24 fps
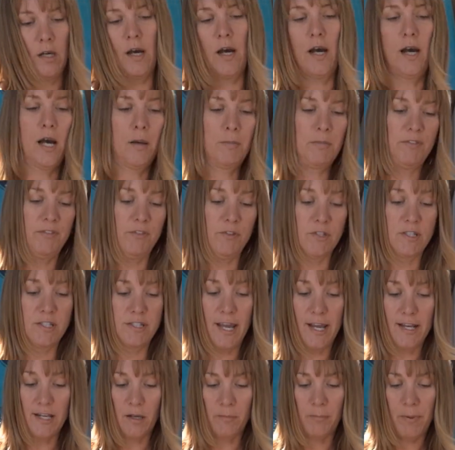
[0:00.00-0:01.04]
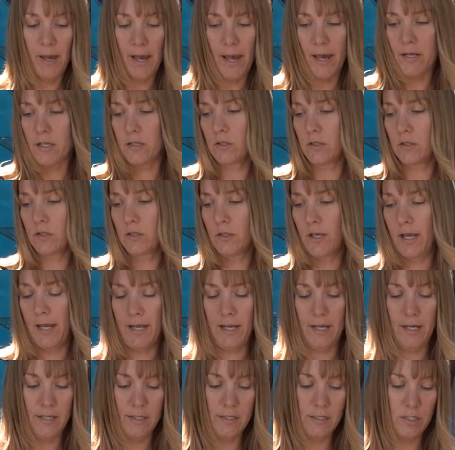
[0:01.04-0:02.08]
If you stand up paddle
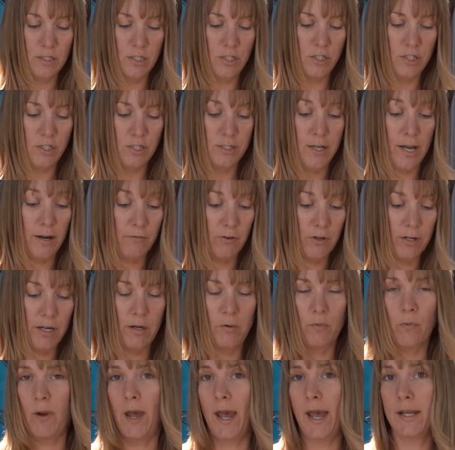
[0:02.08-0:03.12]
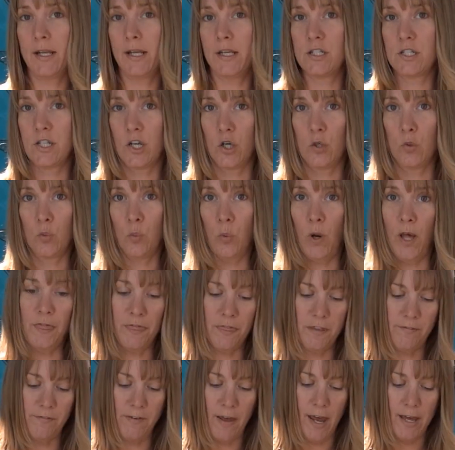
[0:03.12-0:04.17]
and never get wet and don't
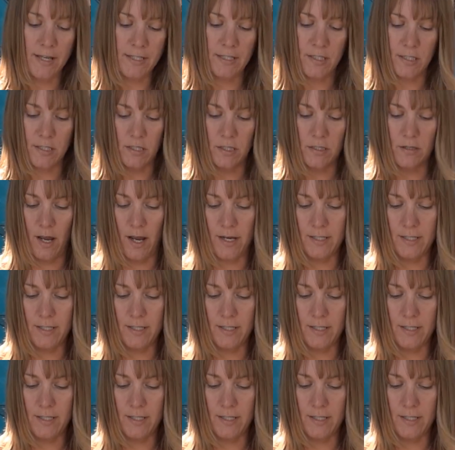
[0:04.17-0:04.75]
want the vest,